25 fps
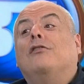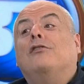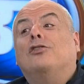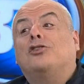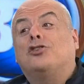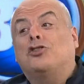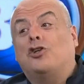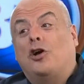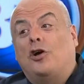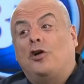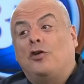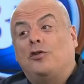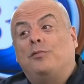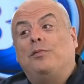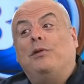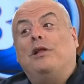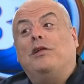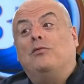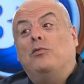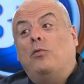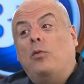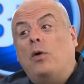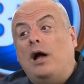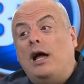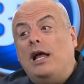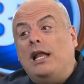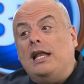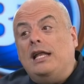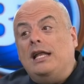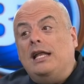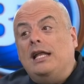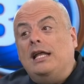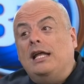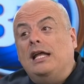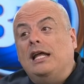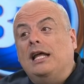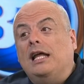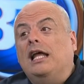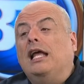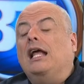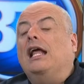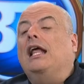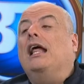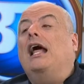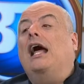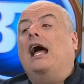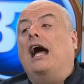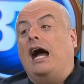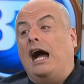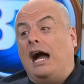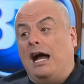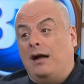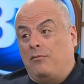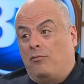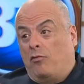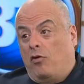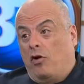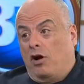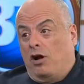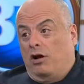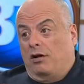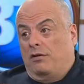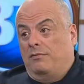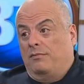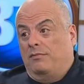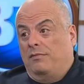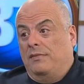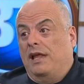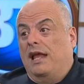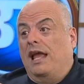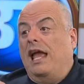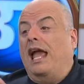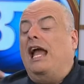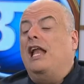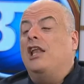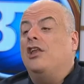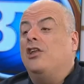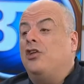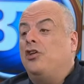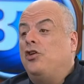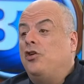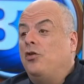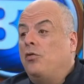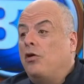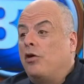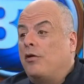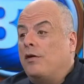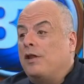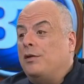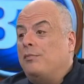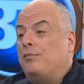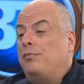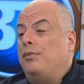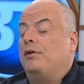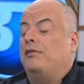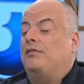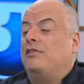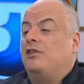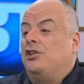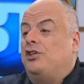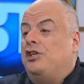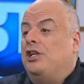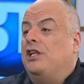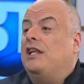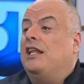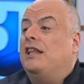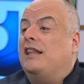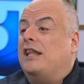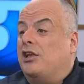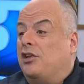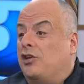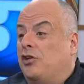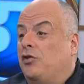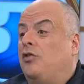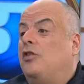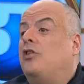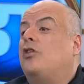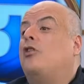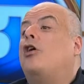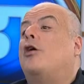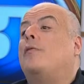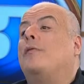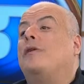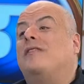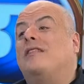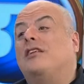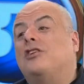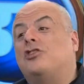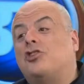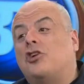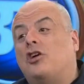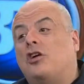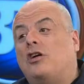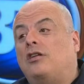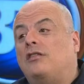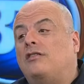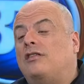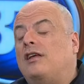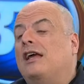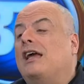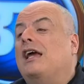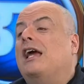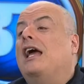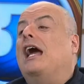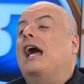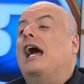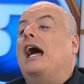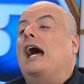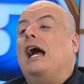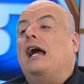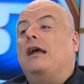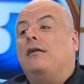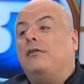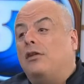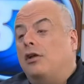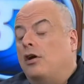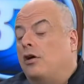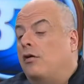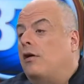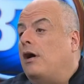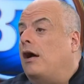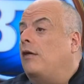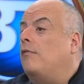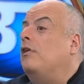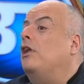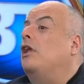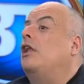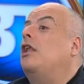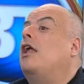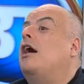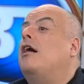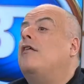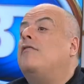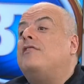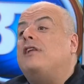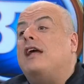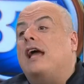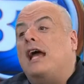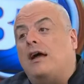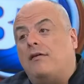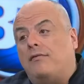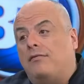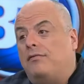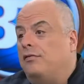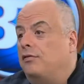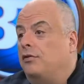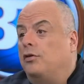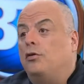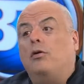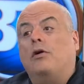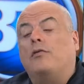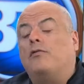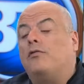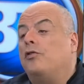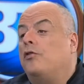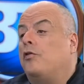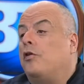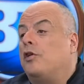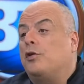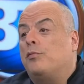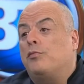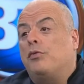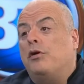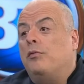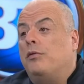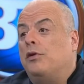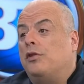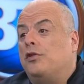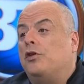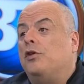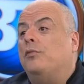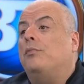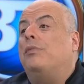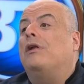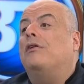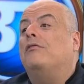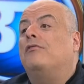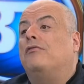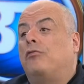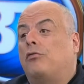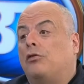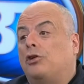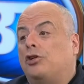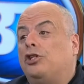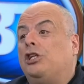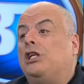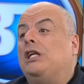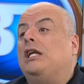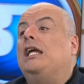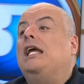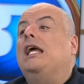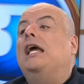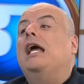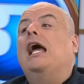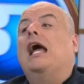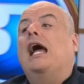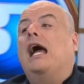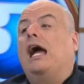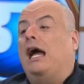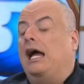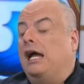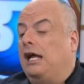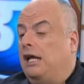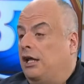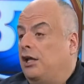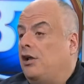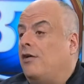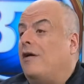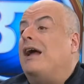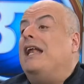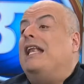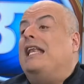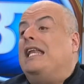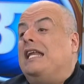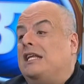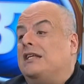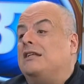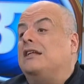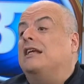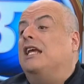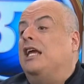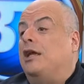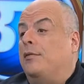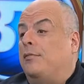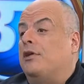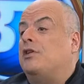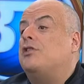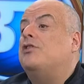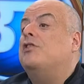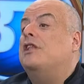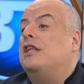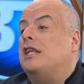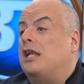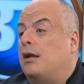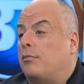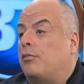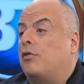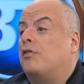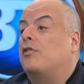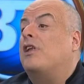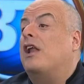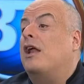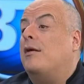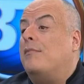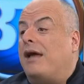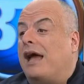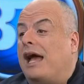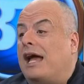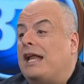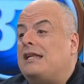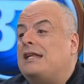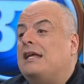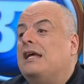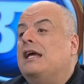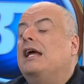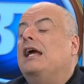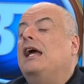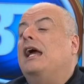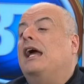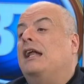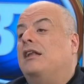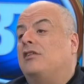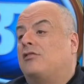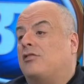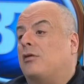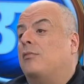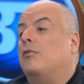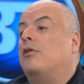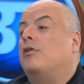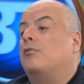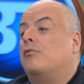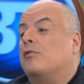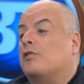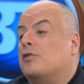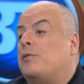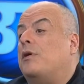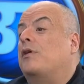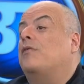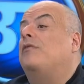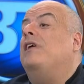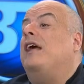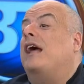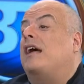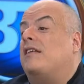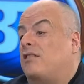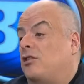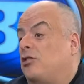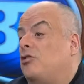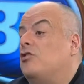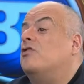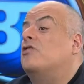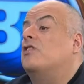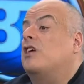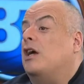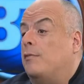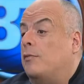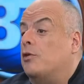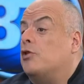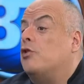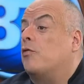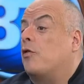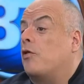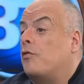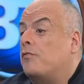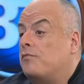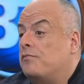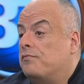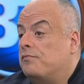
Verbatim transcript: Charles plus one, I'm wrong. Right. And you are in the position that you can call me and say, Charles, I know I would love to have whoever you're going to bring with you, but unfortunately, uh, you know, I need to keep it to the numbers that I'm at, and so I'm going to respectfully ask that you just come on your own.